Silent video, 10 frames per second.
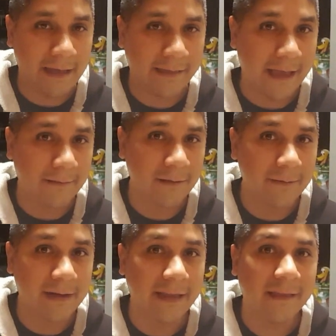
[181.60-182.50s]

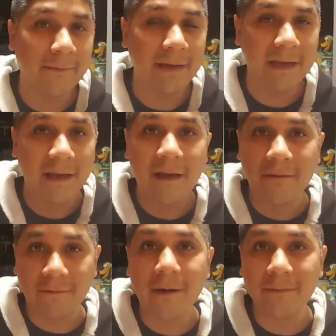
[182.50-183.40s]
establishment needs to be
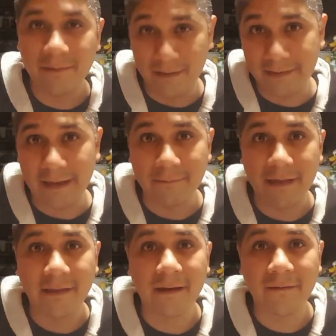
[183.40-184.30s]
from the same
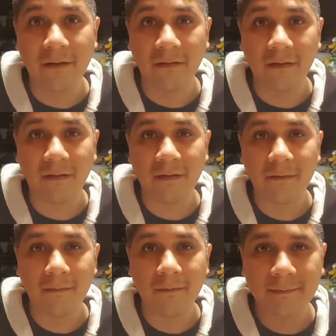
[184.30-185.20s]
sensitive uses.
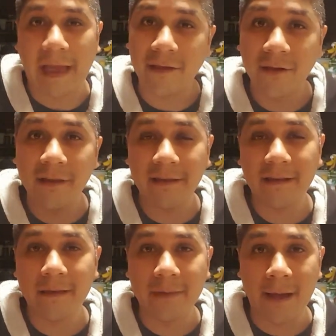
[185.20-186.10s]
As you can
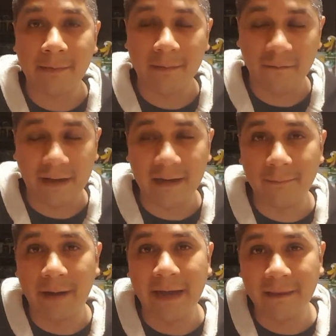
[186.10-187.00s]
see on the maps
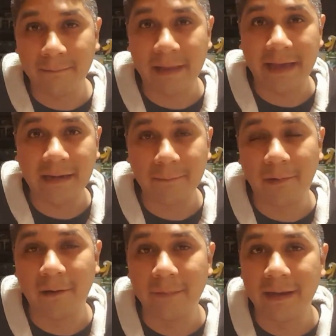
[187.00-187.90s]
provided by the planning
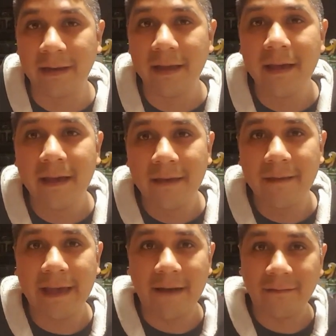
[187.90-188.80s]
department,
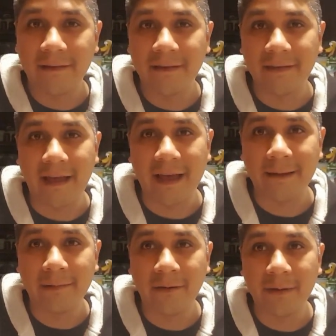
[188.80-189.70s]
they have to
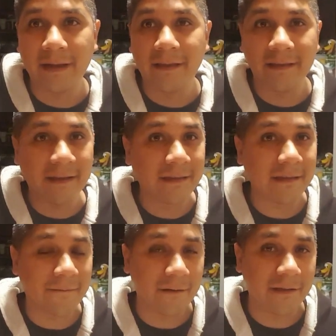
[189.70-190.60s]
decide between 6
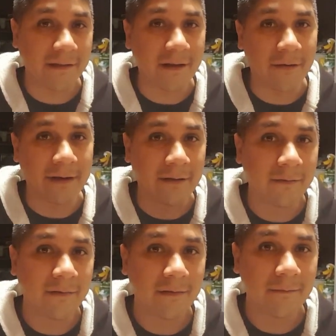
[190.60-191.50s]
different
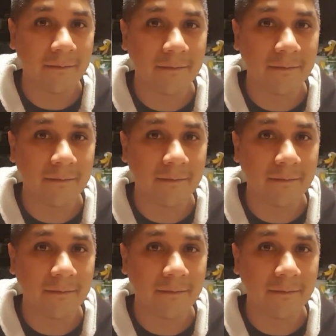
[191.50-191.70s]
scenarios.